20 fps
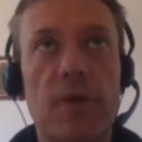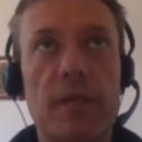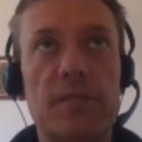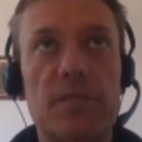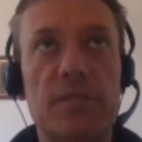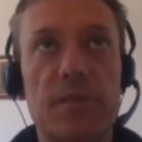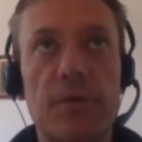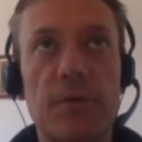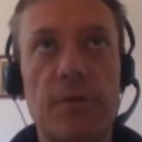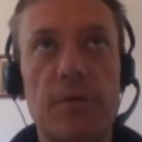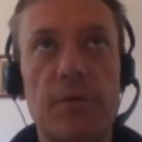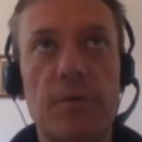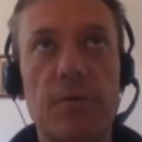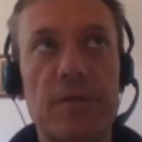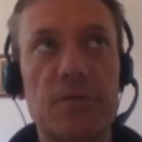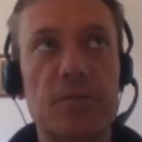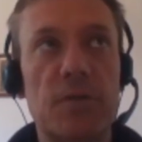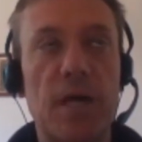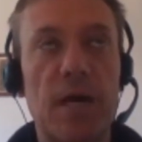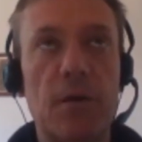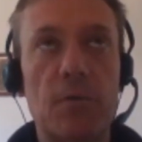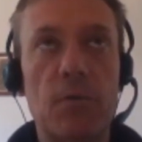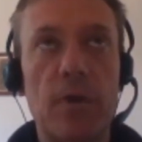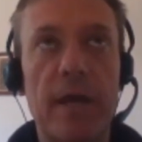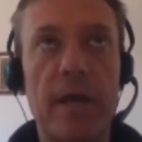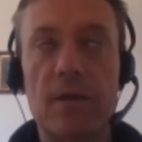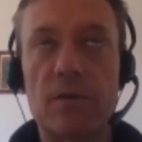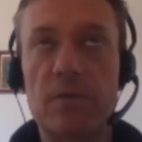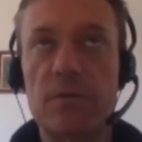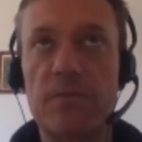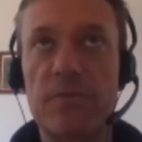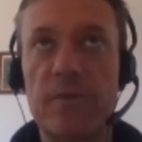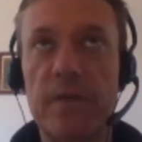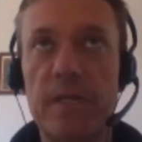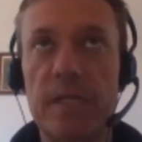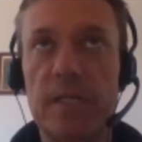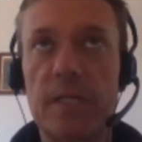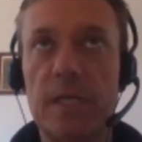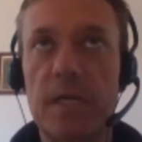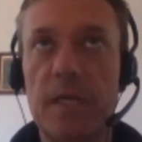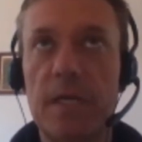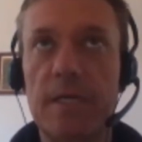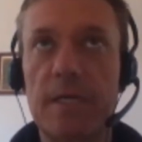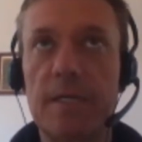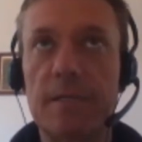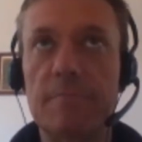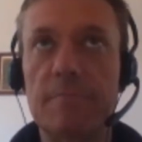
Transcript: That's a good question. How do I handle defeat?